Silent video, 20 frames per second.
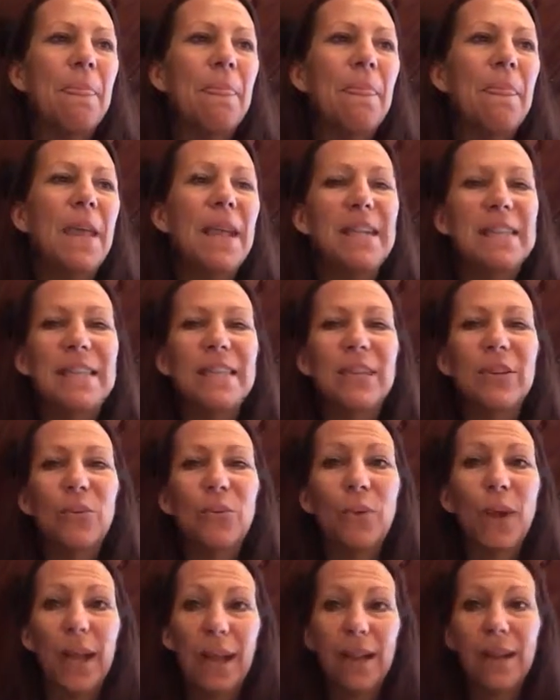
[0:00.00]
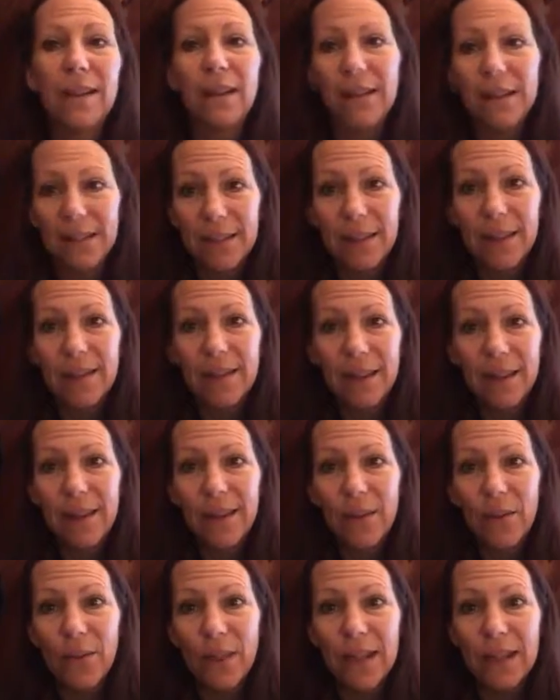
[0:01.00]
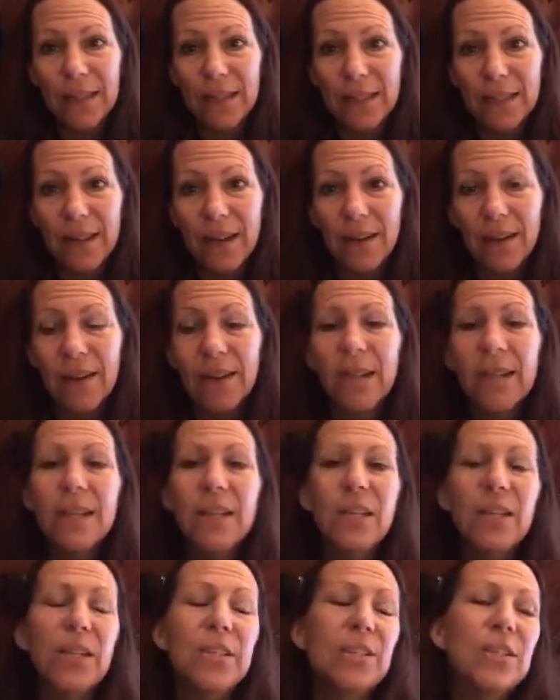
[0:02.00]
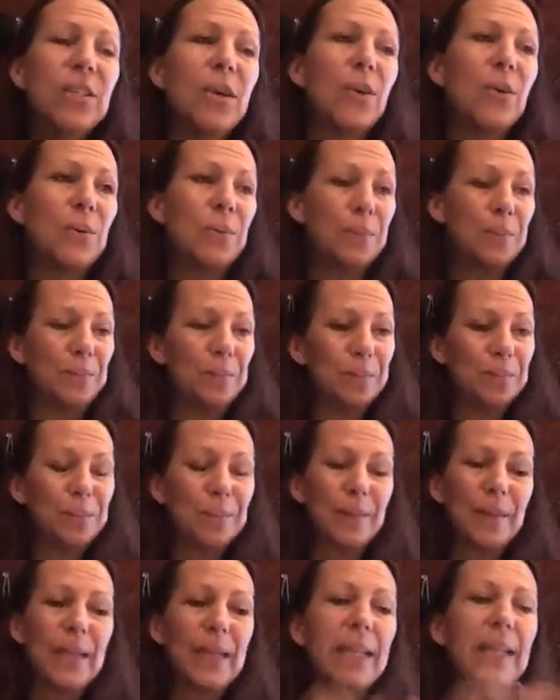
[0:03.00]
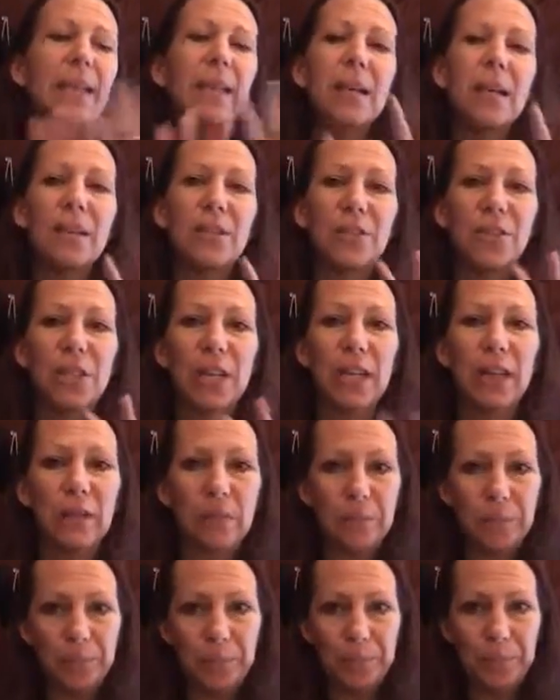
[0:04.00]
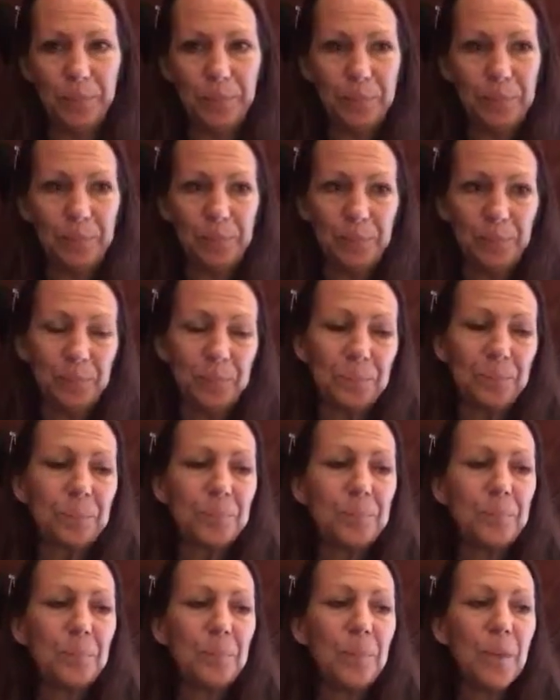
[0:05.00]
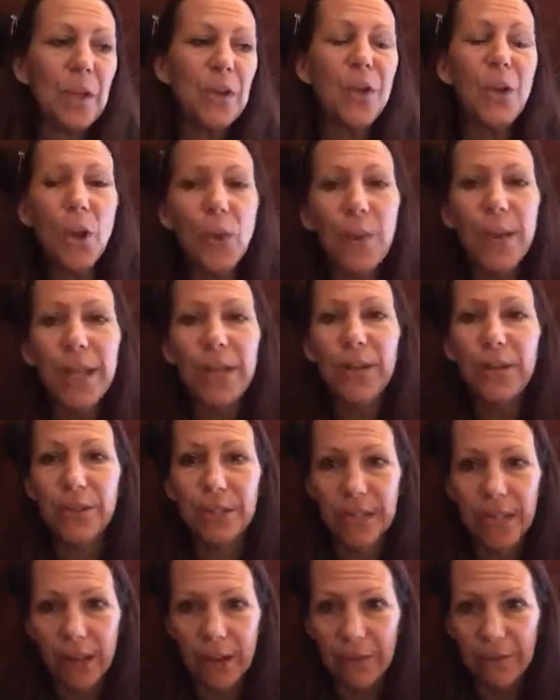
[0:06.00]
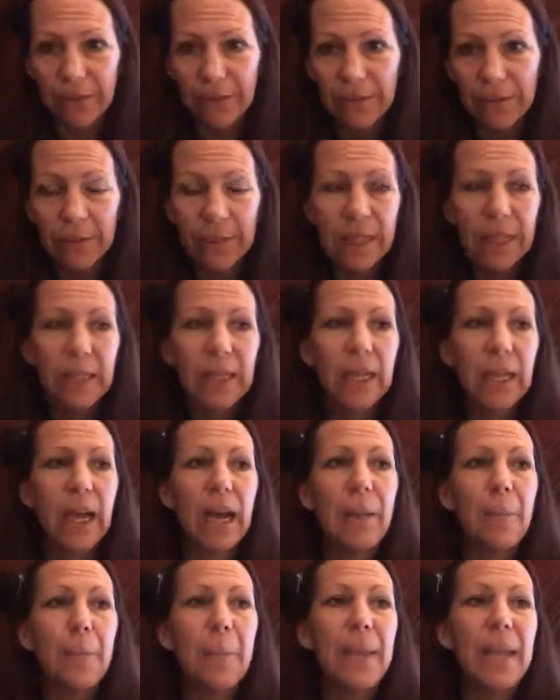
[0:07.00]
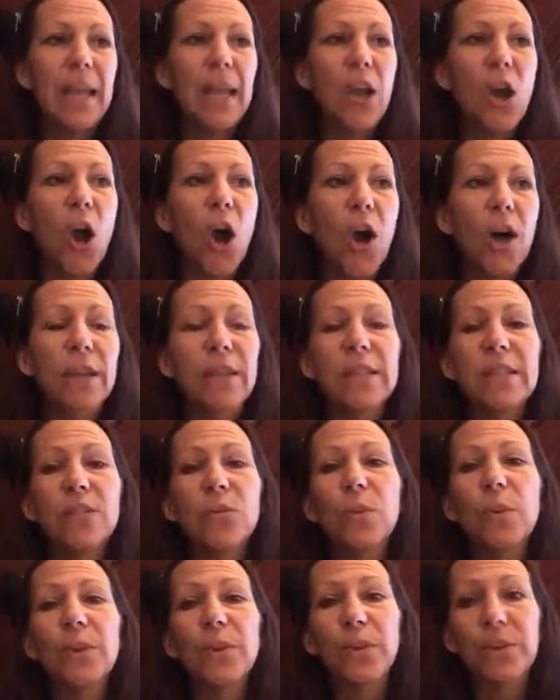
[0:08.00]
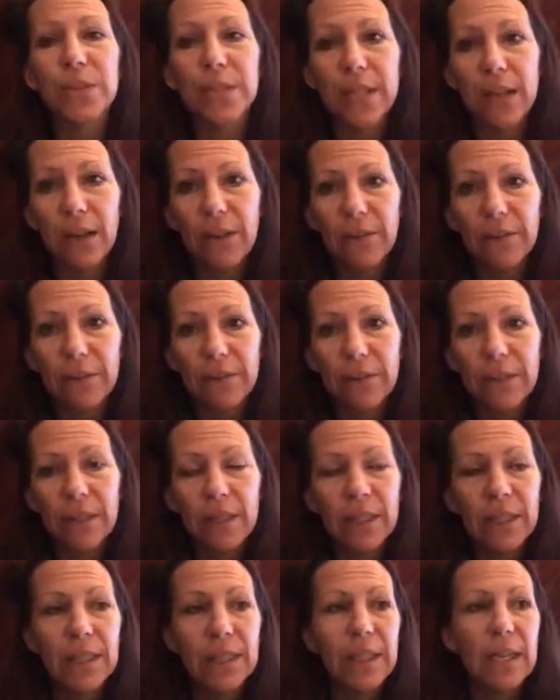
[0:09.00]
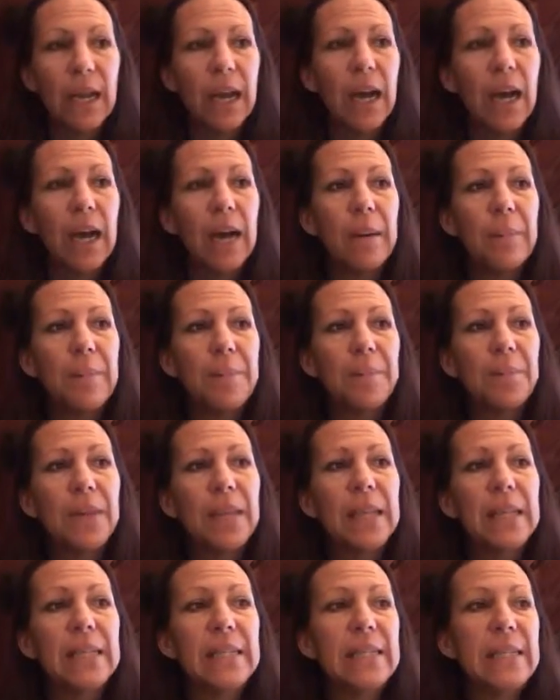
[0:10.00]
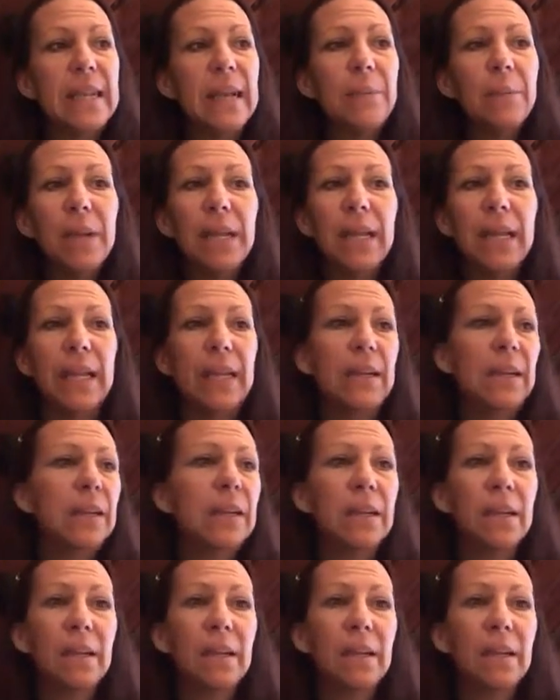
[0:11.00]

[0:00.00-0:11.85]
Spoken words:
they still recognize it and they know that it's there. So in a nutshell, knowing yourself, being honest with yourself, examining